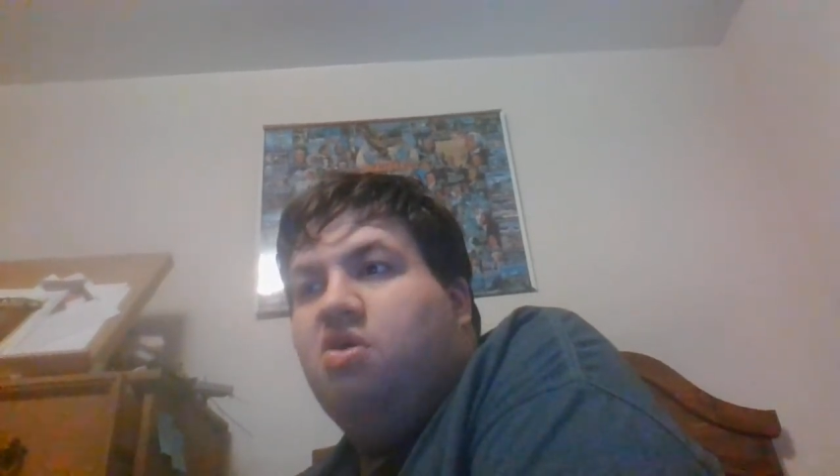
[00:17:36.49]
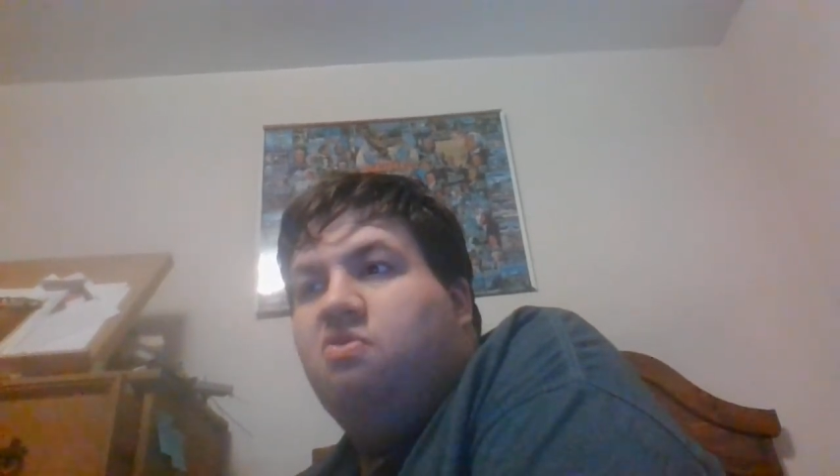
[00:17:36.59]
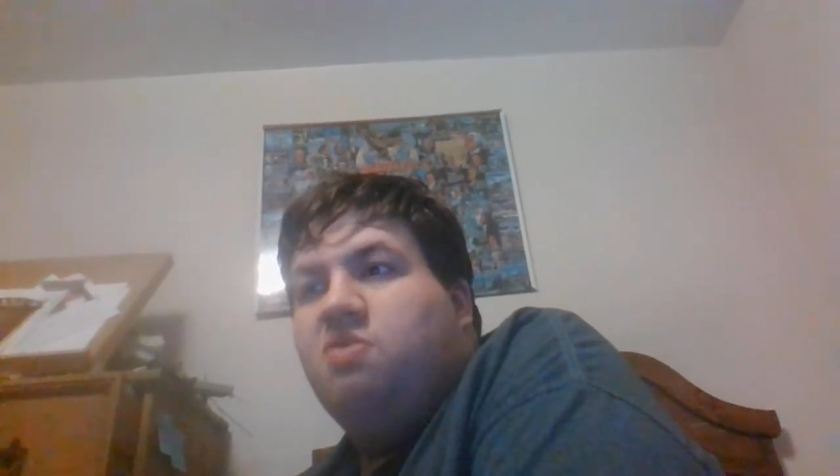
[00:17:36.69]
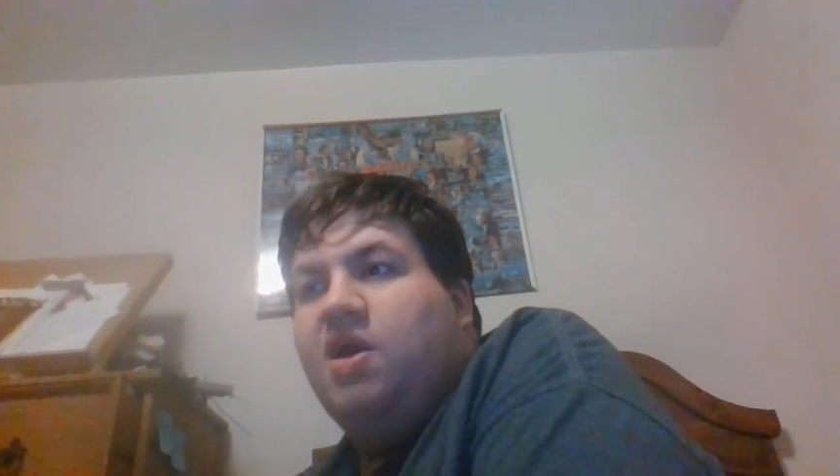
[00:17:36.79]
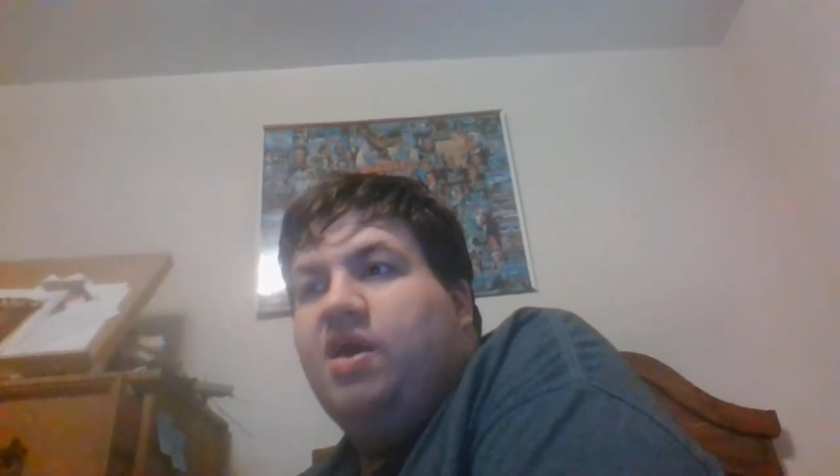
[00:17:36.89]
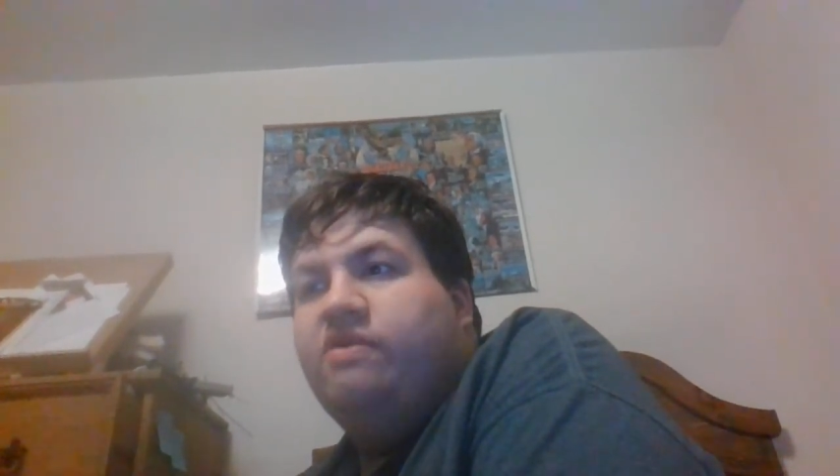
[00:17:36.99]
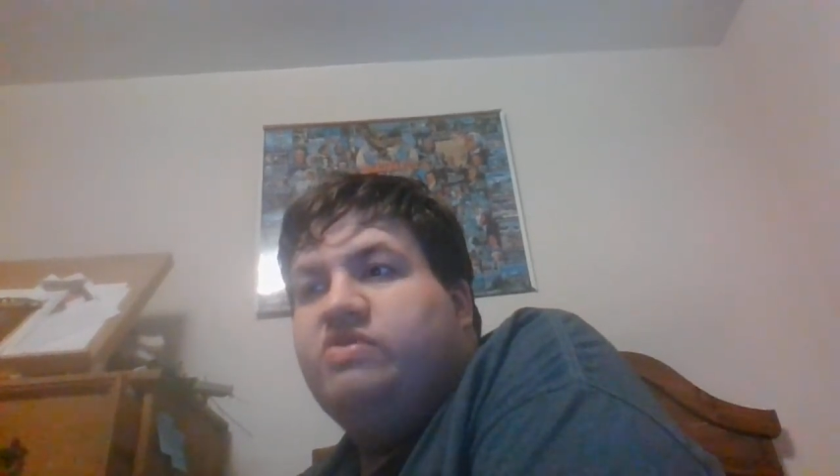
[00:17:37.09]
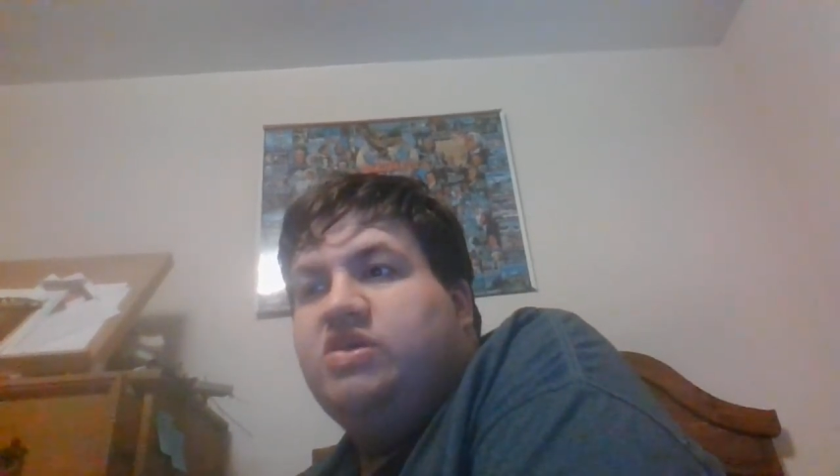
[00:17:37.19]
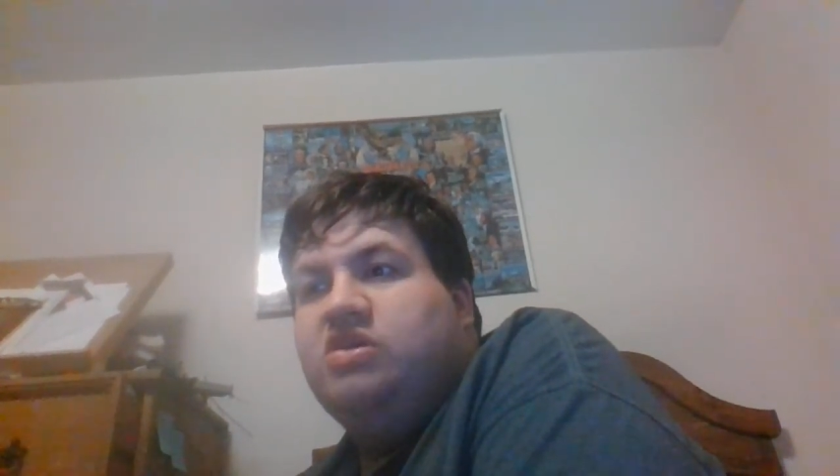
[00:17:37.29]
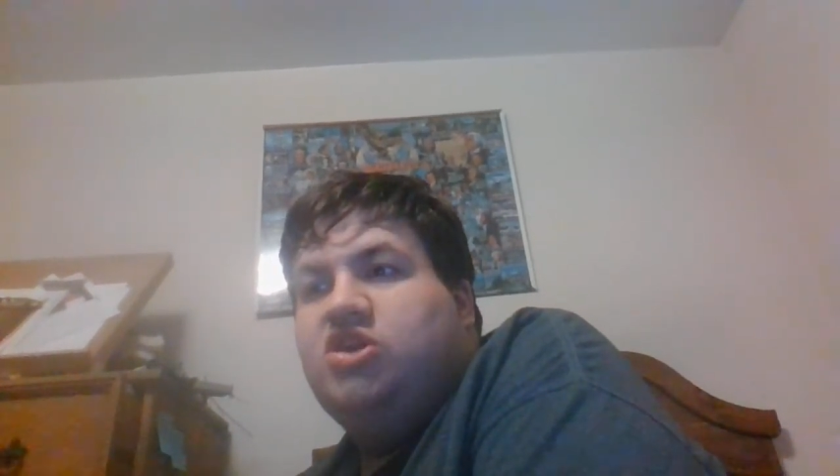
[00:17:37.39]

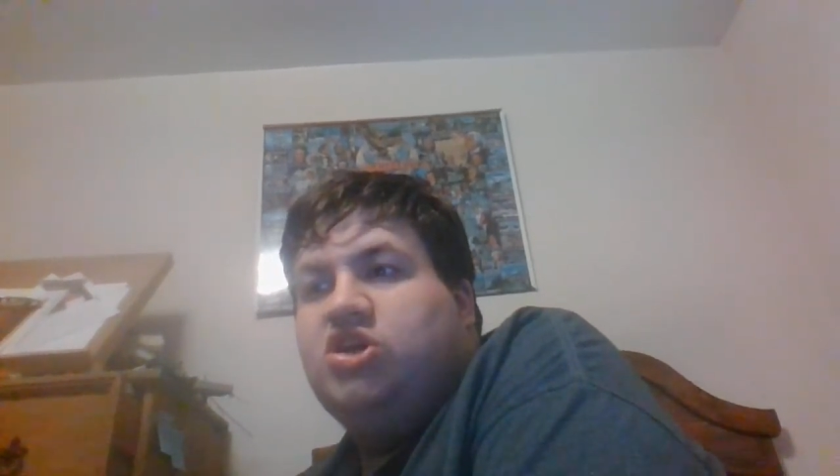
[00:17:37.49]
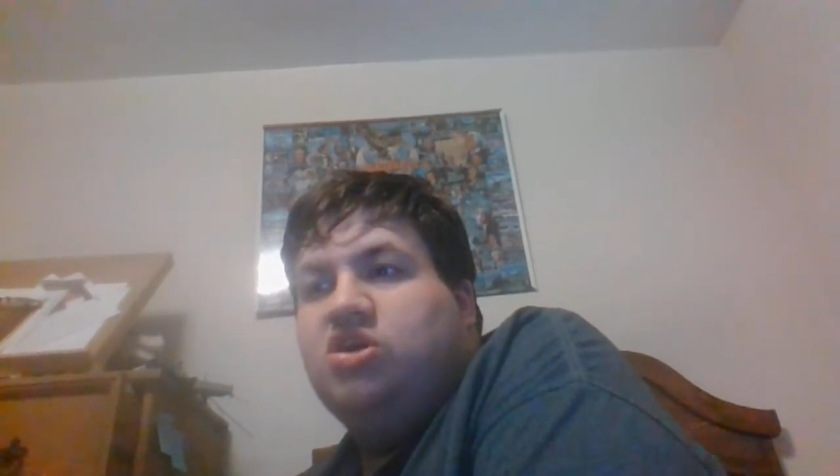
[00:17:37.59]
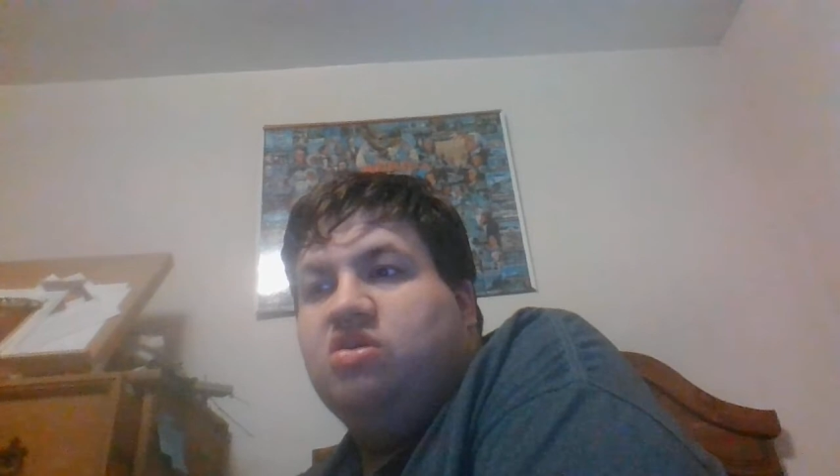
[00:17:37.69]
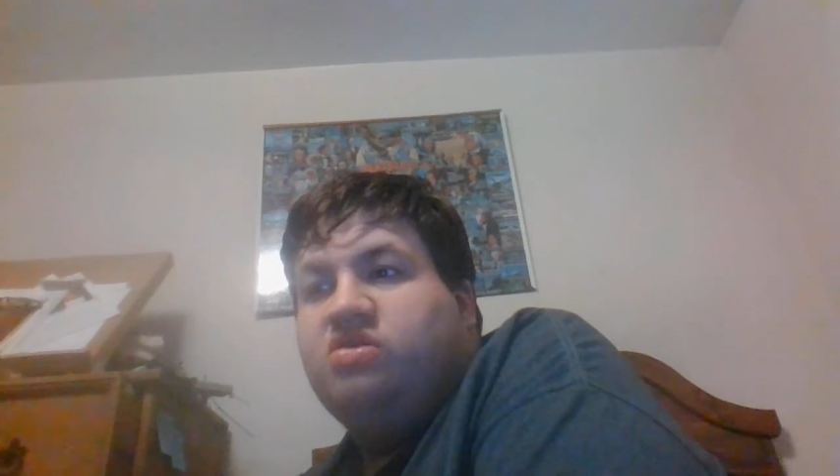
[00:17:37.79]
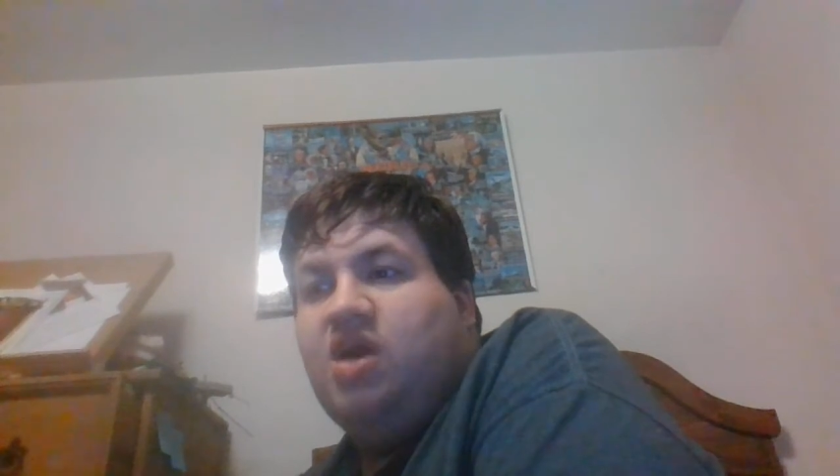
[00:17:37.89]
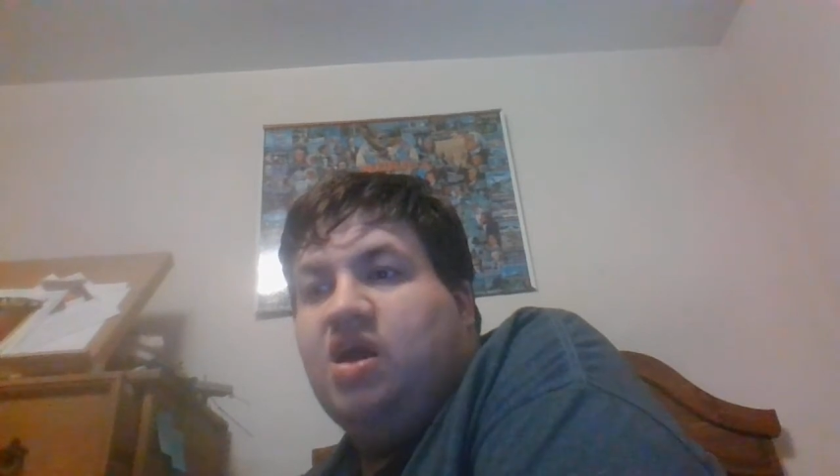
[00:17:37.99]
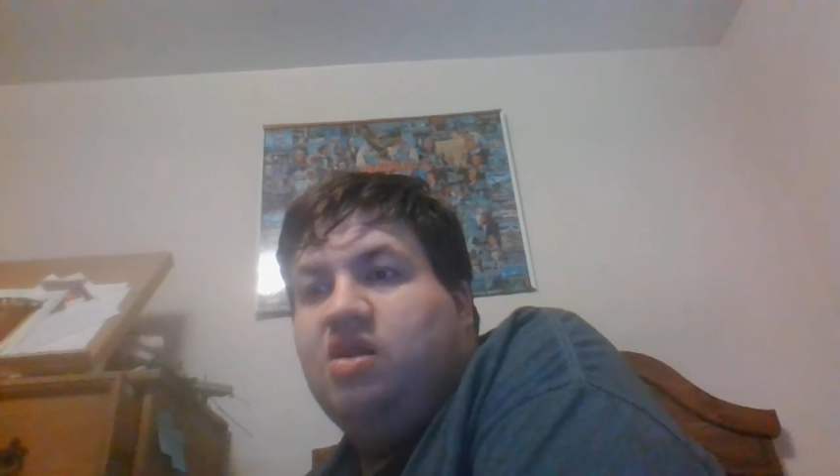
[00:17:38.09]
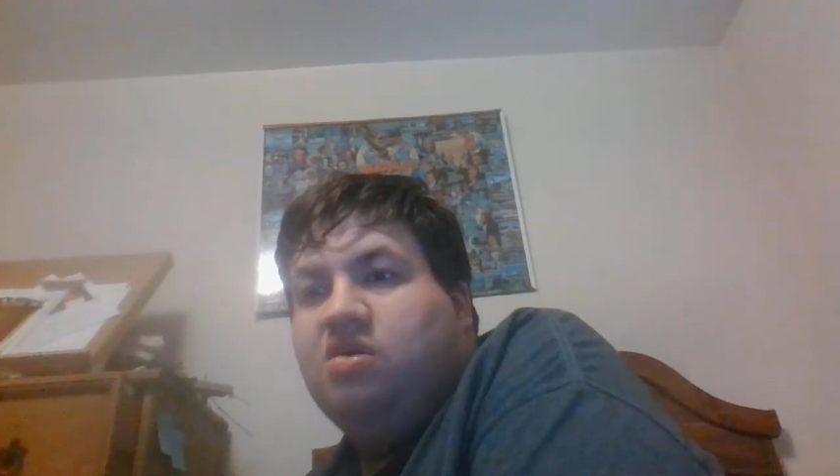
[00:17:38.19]
waves. It's just that